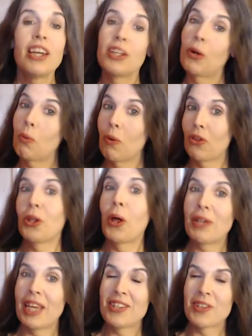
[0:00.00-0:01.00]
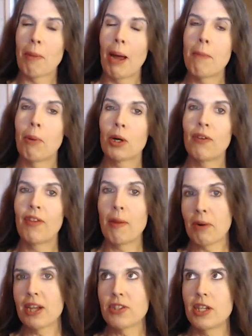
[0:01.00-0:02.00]
You know, one of the low keys in the pipe organ, they
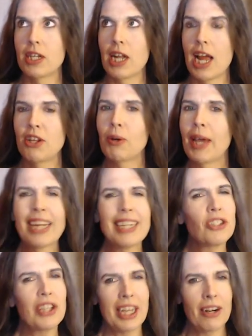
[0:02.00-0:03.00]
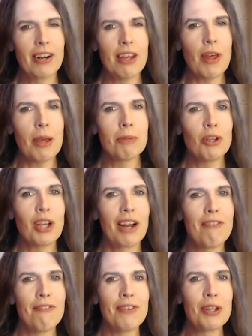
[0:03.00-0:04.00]
press it and you can't actually hear anything, but you
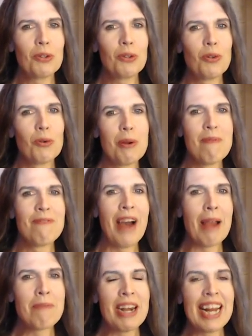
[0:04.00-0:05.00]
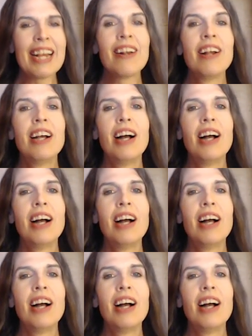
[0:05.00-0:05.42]
kind of feel the room vibrating.